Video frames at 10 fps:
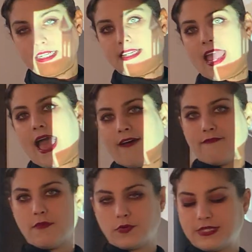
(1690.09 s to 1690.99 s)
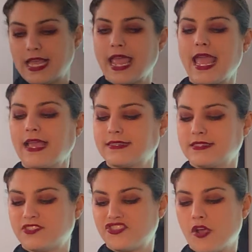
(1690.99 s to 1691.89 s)
did have
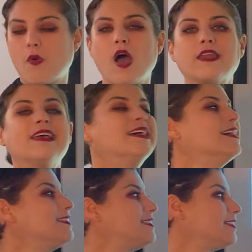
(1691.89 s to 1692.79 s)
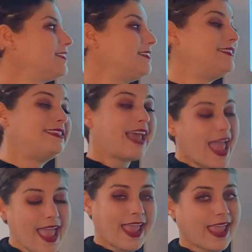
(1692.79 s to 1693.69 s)
mosaics and so on.
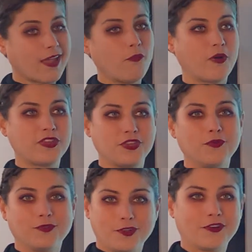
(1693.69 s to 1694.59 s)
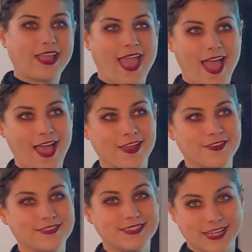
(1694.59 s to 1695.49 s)
Today, when you look at
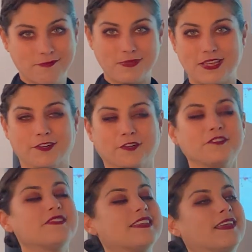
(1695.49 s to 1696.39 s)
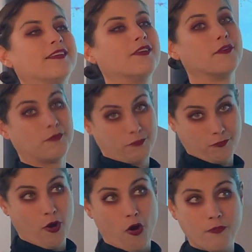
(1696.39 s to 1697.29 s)
St. Peter's in
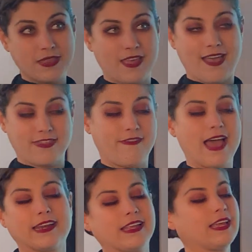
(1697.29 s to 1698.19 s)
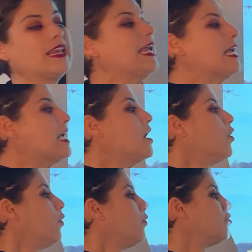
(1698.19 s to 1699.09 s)
Rome and at the Vatican,
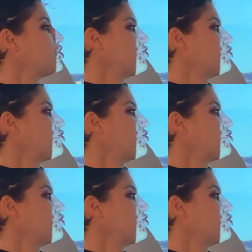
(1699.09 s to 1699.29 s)
the